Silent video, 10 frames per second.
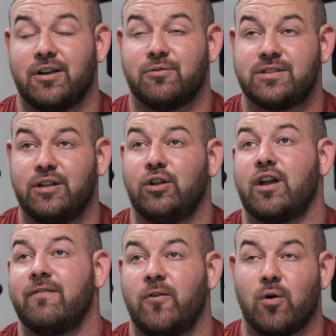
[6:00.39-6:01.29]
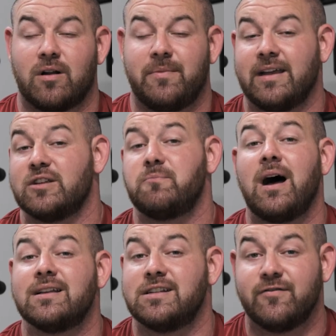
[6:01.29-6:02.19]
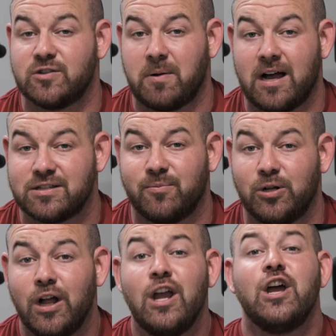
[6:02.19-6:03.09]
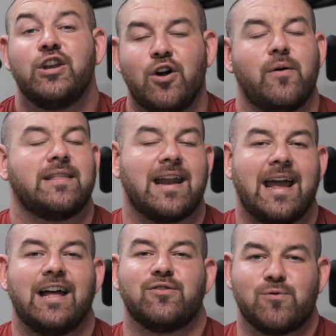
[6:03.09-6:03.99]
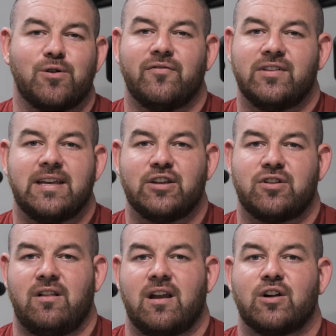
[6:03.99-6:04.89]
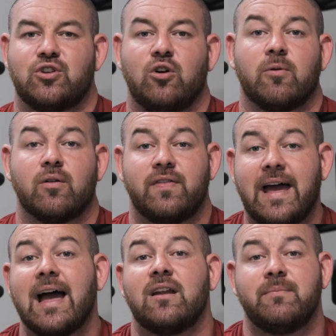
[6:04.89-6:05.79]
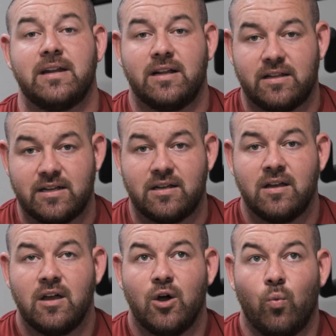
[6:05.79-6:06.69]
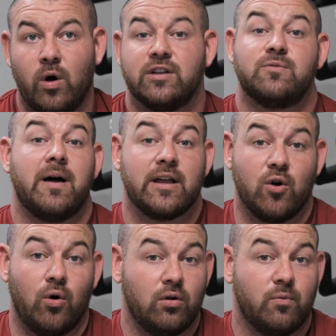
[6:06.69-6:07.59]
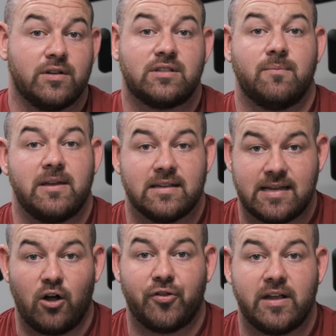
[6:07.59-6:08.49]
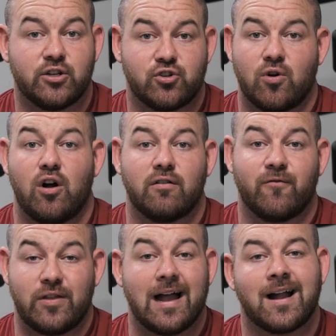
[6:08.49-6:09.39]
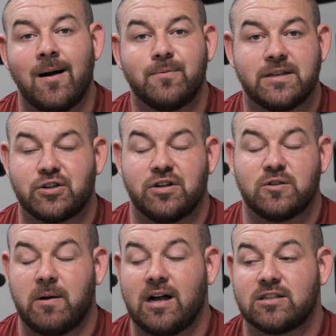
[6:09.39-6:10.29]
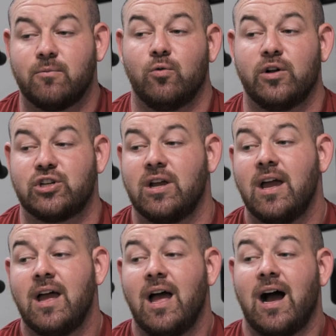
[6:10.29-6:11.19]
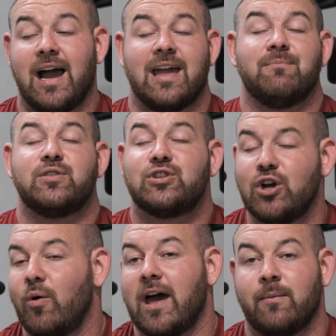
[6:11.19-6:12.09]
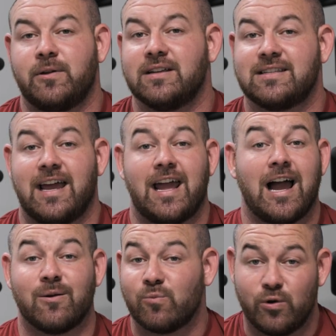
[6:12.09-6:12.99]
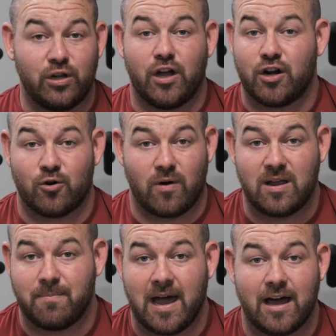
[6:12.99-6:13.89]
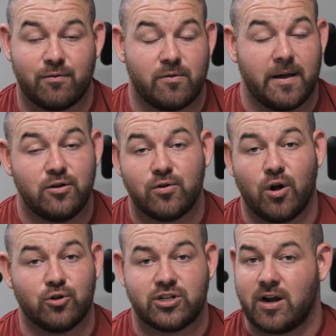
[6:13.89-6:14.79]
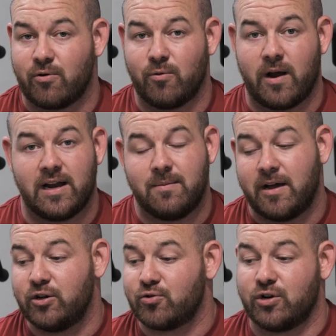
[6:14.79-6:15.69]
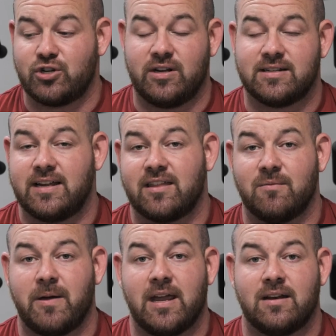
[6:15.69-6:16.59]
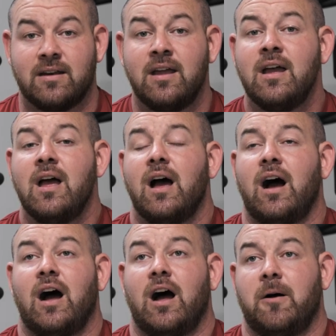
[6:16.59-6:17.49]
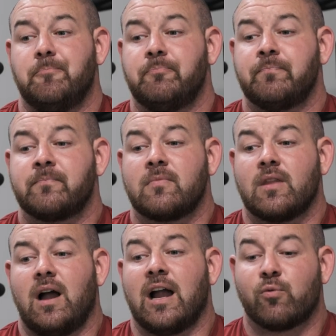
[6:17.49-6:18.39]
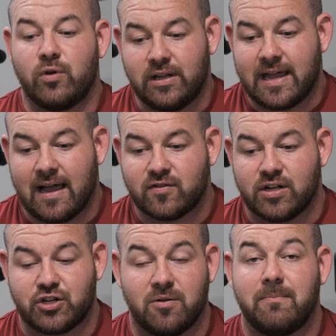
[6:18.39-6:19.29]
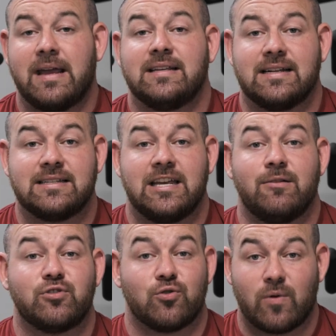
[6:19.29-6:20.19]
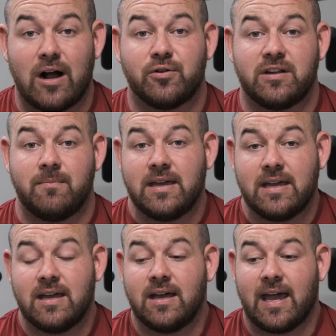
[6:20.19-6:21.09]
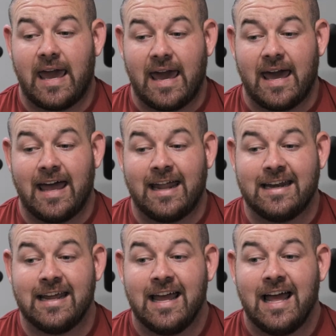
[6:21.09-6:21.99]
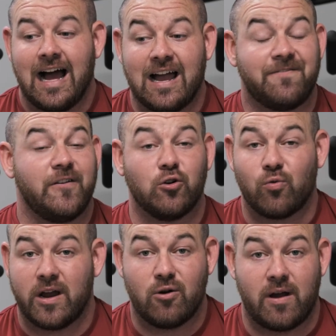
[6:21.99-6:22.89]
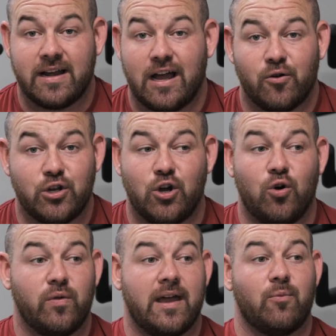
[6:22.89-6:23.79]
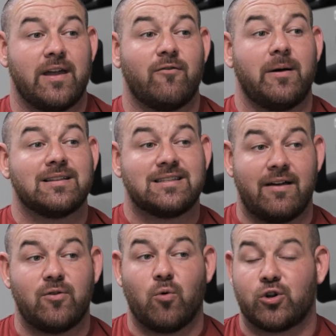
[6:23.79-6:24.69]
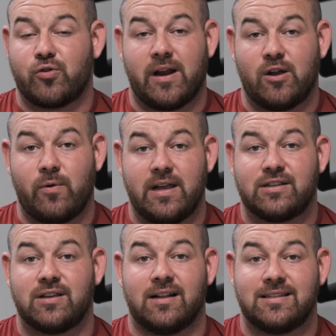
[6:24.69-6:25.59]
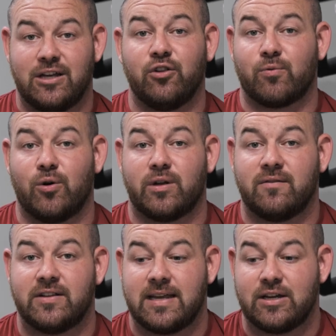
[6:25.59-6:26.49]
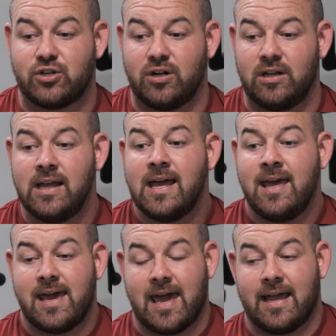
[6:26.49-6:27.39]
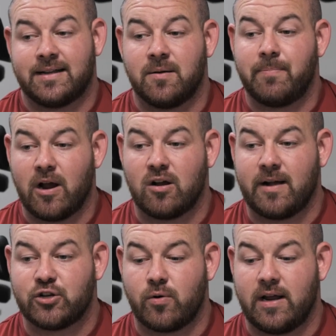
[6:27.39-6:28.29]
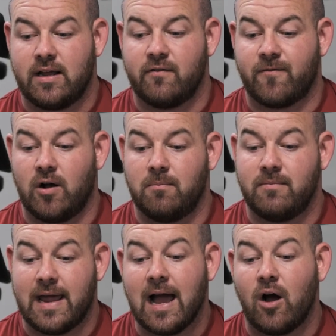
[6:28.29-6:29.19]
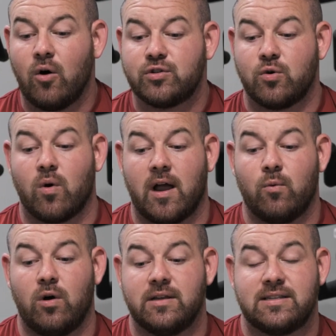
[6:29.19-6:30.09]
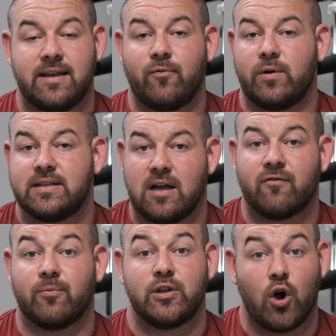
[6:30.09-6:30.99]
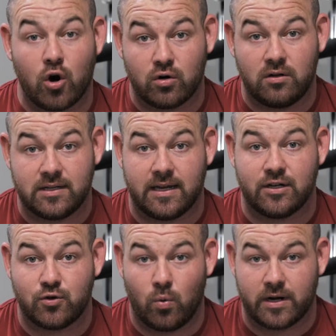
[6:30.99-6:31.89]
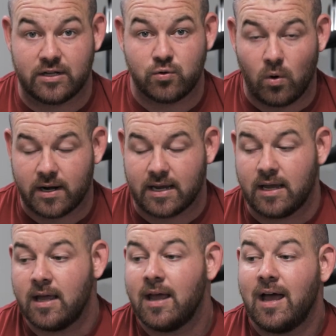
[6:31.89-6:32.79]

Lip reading: know, still looking forward and being as positive as possible, knowing that I had the Rogue Invitational in October. That immediately was my goal, was to be as healthy and strong for that competition as possible, which I am so happy to say I am really on a great path with my new coach, Terry Rady, my nutritionist, Nathan Payton. I really have such an amazing team surrounding me, and I feel great right now. You know, that we have about 7 more training weeks until the Rogue Invitational, and comparing my training from now to where I was 7 weeks out from the Arnold in 2020,